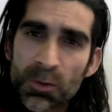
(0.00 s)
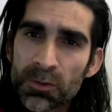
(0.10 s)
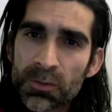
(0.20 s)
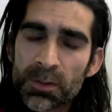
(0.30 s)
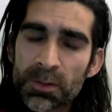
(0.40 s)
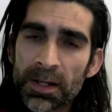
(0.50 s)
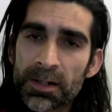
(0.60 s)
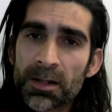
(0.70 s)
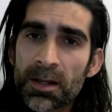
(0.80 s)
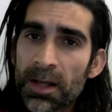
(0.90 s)
go through that.
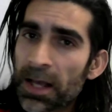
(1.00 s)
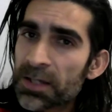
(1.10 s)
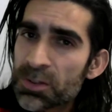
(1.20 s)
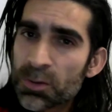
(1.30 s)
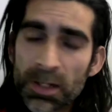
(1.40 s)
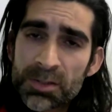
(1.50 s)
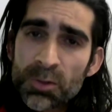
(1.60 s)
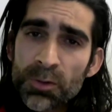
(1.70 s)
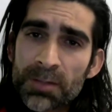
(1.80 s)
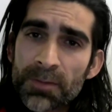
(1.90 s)
As
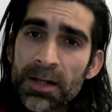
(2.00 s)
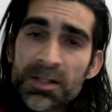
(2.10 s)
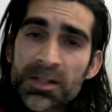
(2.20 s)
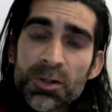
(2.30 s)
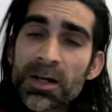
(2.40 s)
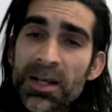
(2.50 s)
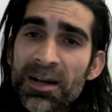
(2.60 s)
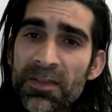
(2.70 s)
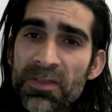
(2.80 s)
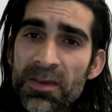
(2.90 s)
sodium ion does not need
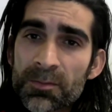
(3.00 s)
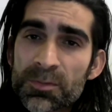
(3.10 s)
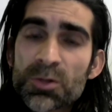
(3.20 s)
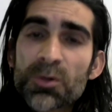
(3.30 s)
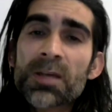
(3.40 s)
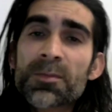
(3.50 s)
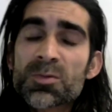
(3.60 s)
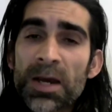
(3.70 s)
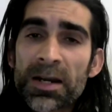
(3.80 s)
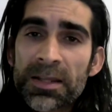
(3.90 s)
lithium. Sodium
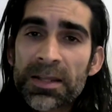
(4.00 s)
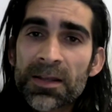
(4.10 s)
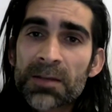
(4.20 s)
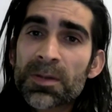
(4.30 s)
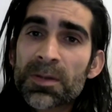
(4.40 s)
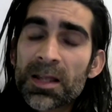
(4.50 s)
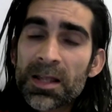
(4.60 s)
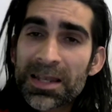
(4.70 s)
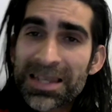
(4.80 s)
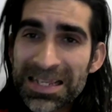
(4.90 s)
is widely available,
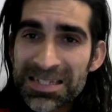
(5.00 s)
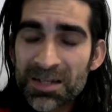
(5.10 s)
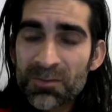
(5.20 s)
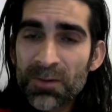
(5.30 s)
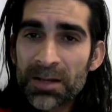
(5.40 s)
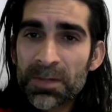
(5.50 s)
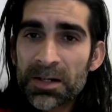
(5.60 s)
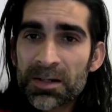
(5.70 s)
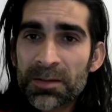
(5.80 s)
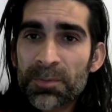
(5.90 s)
less
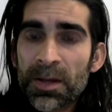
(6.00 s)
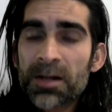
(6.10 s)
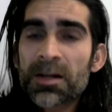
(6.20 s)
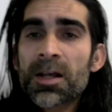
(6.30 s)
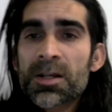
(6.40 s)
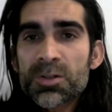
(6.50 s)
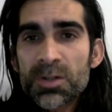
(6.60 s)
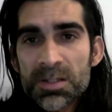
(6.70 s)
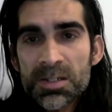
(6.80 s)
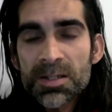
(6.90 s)
environmental impact. So
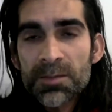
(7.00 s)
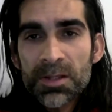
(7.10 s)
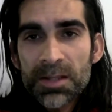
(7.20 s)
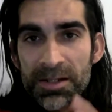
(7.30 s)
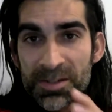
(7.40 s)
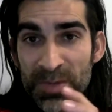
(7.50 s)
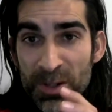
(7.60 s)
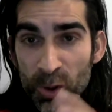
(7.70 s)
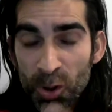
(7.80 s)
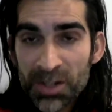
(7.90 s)
this is something that is
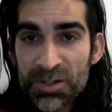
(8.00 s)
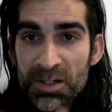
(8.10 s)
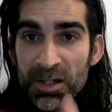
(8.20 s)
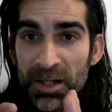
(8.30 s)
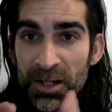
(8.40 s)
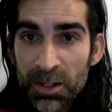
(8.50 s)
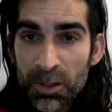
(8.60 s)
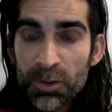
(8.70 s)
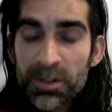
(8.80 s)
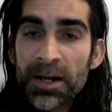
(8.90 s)
being constantly
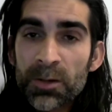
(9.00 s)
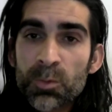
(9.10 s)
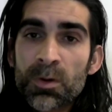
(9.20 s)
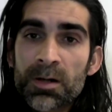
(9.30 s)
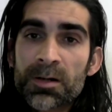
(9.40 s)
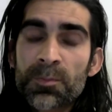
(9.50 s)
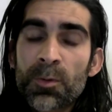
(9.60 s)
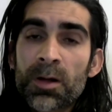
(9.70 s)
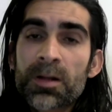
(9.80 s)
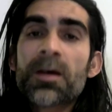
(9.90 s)
looked at, worked
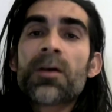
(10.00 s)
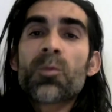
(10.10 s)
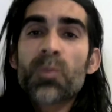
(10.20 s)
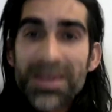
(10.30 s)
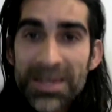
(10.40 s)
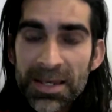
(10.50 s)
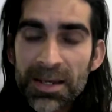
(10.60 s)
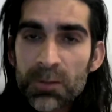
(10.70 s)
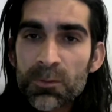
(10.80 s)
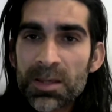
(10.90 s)
upon. We need
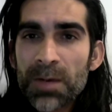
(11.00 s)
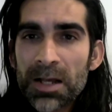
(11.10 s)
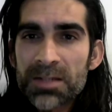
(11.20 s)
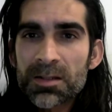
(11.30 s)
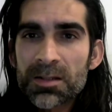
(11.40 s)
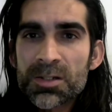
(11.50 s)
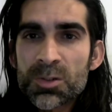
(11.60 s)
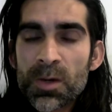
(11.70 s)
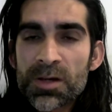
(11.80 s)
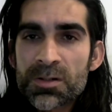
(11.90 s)
to keep asking these
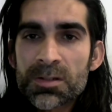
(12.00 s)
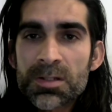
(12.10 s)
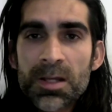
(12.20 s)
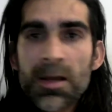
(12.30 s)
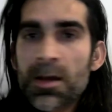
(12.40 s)
questions,